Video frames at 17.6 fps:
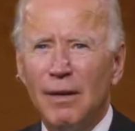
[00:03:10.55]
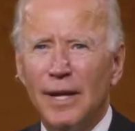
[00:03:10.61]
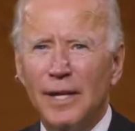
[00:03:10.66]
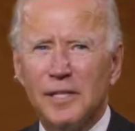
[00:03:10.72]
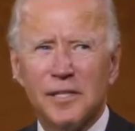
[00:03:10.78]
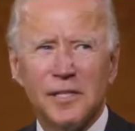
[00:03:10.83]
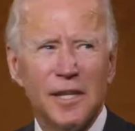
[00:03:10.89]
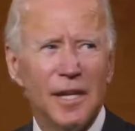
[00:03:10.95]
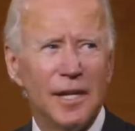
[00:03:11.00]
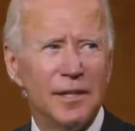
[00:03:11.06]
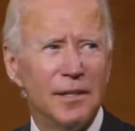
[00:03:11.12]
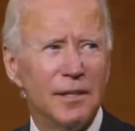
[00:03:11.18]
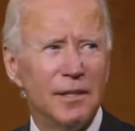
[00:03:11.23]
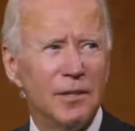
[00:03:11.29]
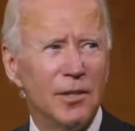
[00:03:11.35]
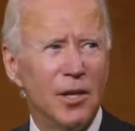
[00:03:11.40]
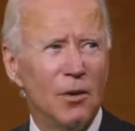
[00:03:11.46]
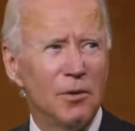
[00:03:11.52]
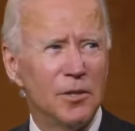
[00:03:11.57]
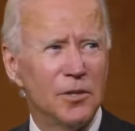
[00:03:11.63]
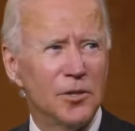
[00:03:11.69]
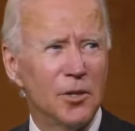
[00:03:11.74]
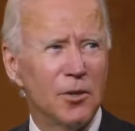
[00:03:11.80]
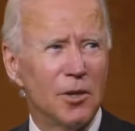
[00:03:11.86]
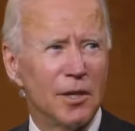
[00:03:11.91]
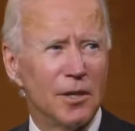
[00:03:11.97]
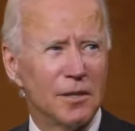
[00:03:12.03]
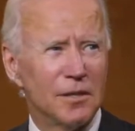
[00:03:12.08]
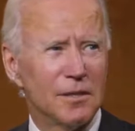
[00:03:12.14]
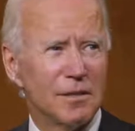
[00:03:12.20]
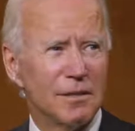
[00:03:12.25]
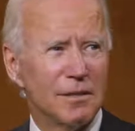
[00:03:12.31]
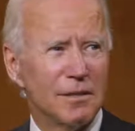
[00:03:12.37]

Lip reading: they said, no insurance,